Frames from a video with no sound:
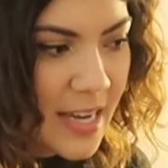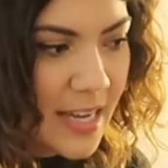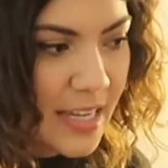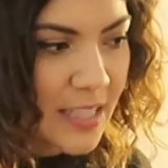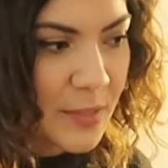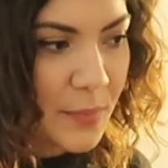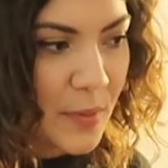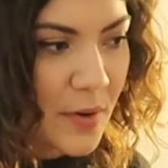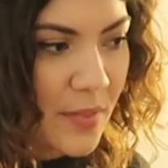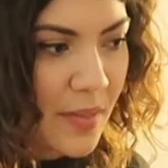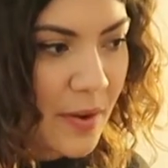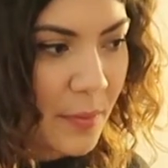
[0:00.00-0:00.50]

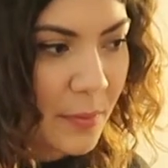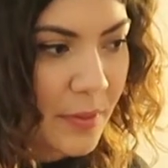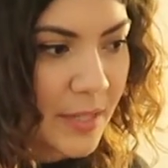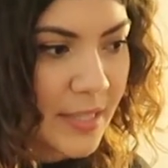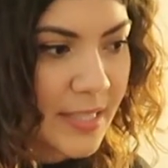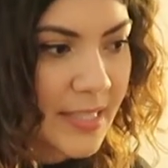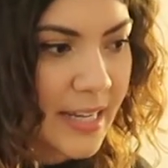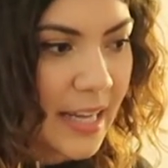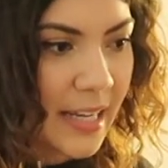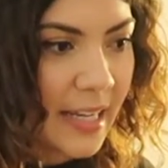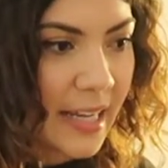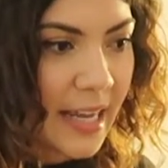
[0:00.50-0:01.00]
is where they were
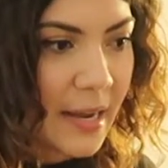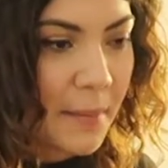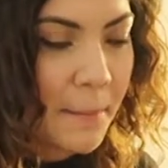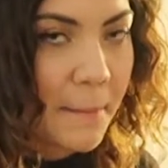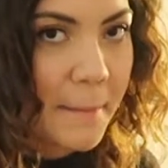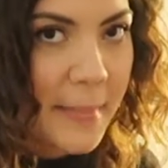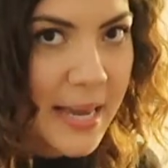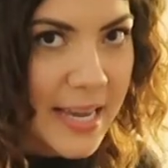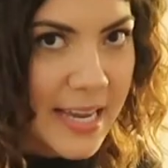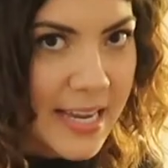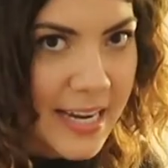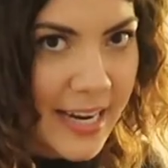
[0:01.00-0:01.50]

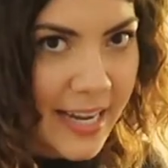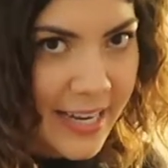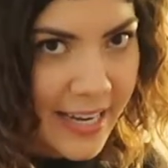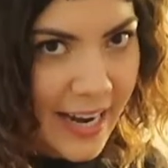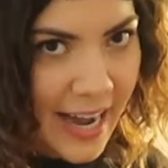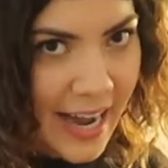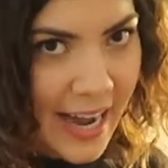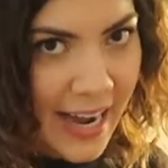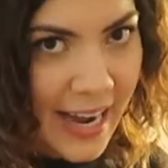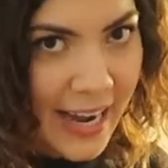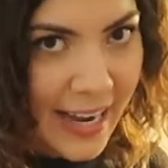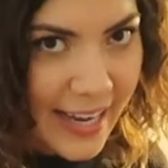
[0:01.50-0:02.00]
selling meat and
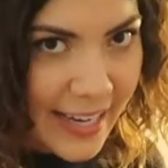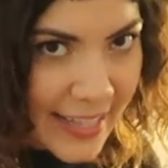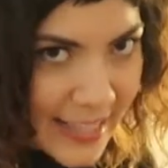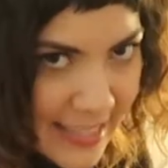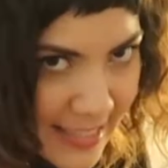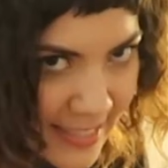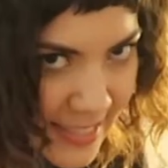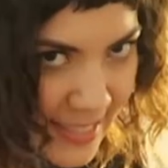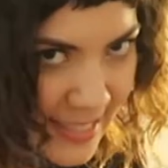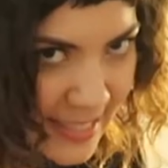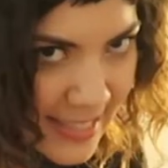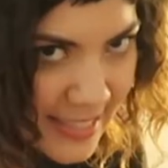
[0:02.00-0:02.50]

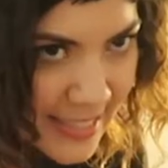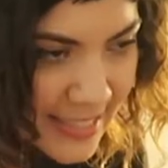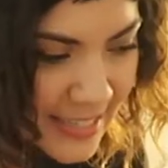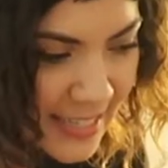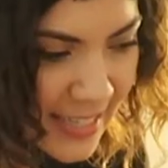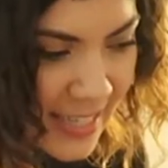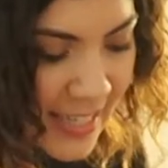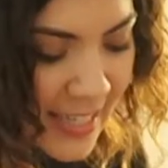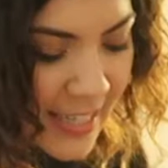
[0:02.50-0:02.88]
hides.